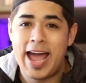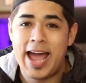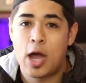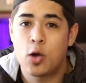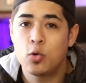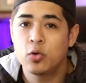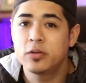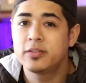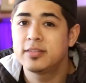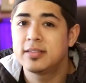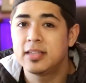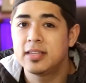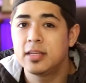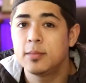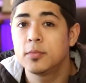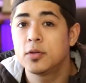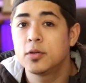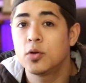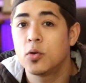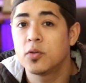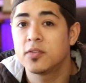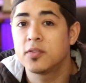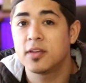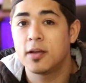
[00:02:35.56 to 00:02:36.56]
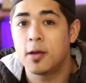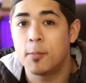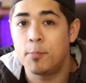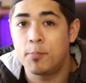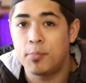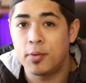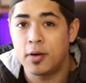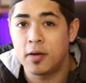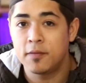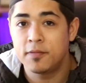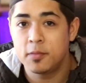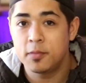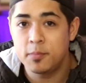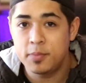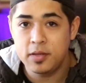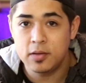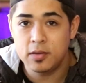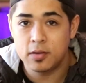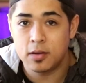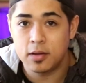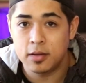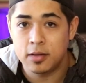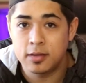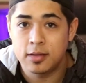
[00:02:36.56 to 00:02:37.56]
Our team goes above and
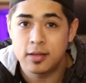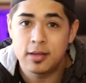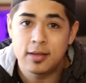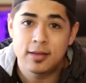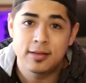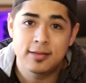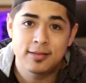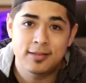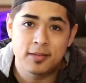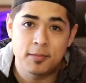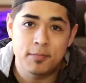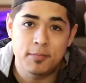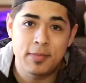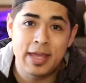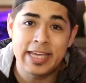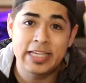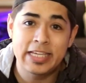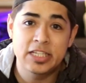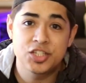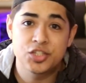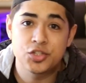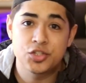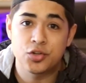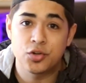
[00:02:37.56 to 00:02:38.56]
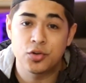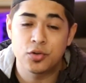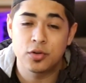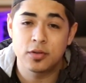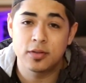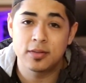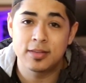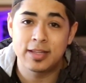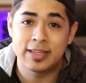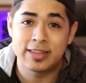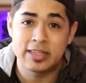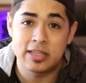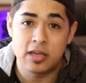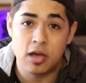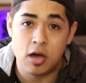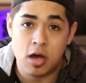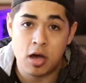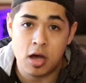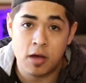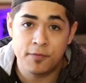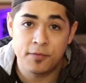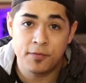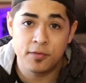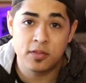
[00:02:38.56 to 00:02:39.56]
beyond to make sure that the
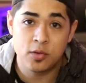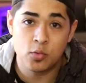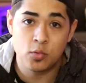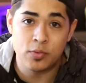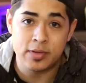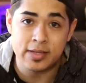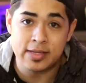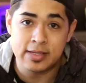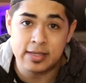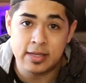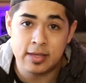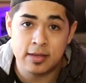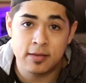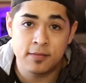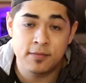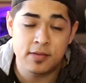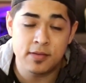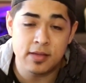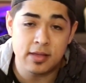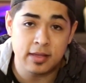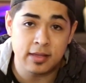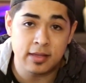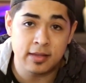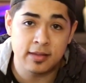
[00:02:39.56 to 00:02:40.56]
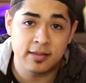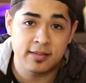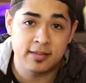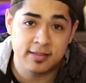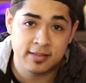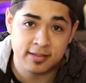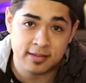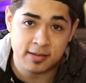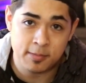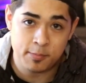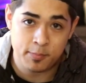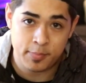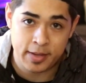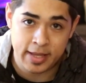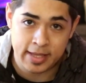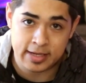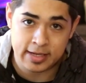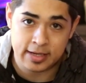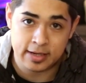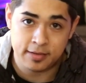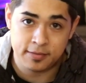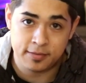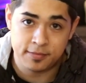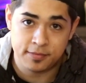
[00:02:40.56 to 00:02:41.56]
offer that we give is
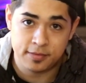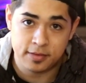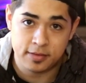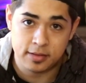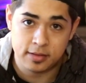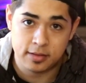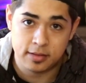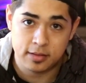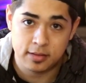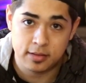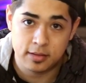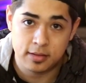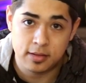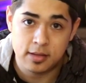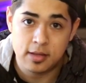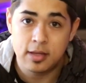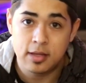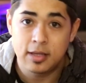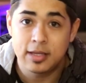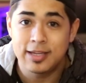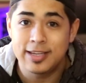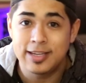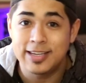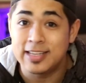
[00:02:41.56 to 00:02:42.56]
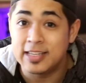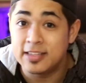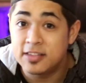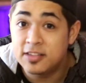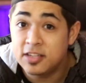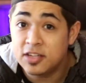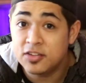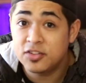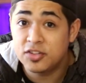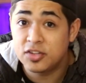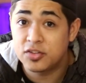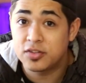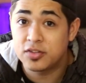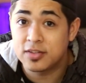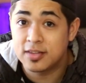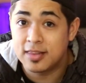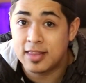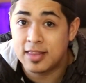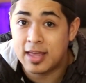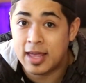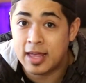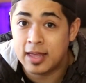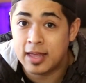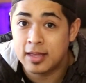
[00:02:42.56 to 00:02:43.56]
competitive. In addition to
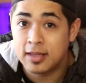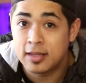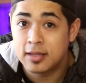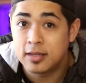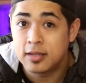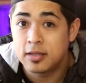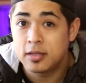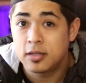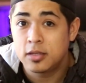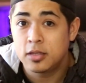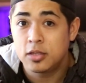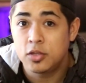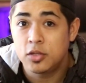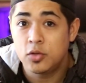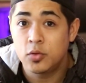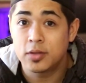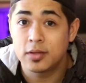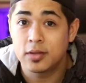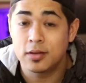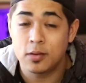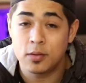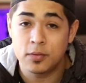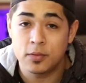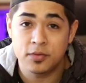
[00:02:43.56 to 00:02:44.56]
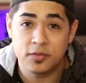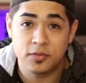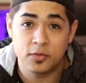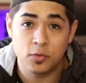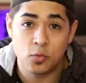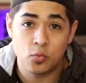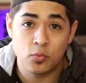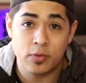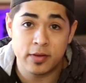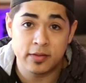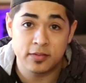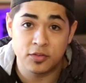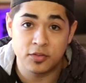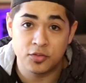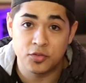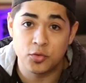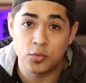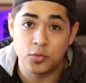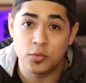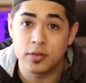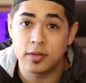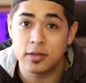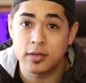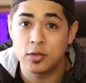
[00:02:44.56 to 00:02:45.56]
that, you can also rest
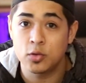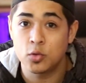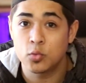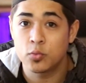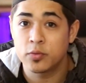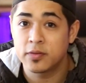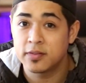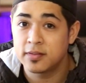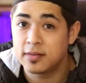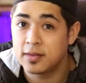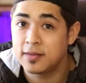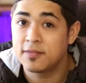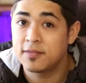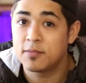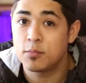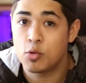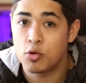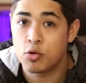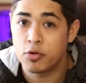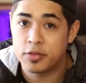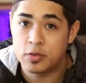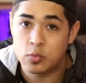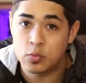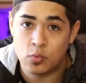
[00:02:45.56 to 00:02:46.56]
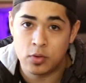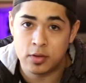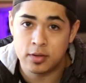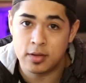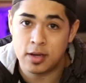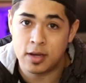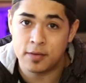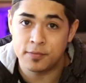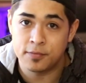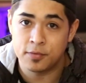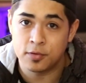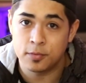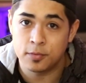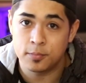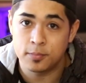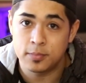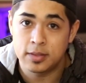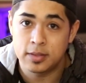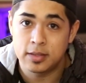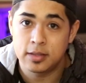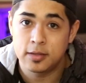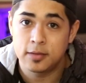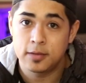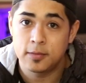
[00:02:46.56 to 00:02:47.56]
assured that you'll receive more than one offer.
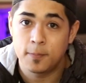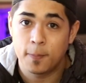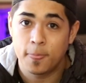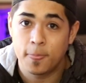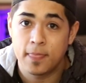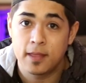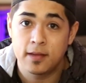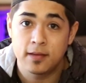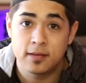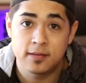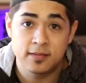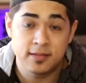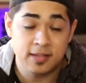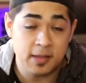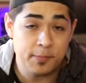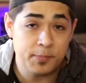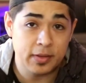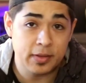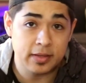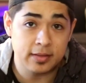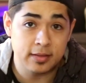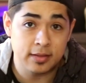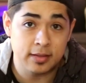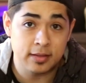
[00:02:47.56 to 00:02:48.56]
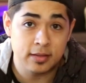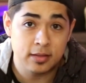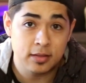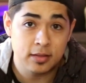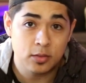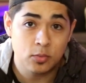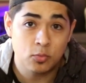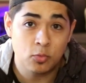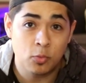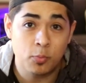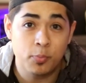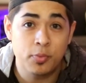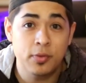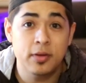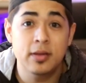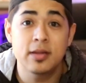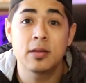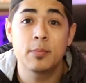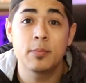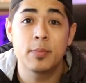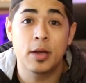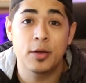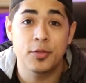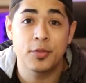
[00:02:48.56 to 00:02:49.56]
Typically, we'll put in
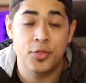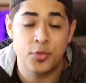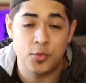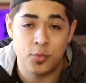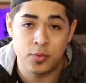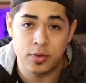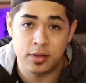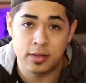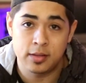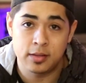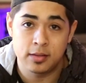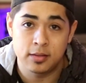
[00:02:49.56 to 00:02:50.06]
about three,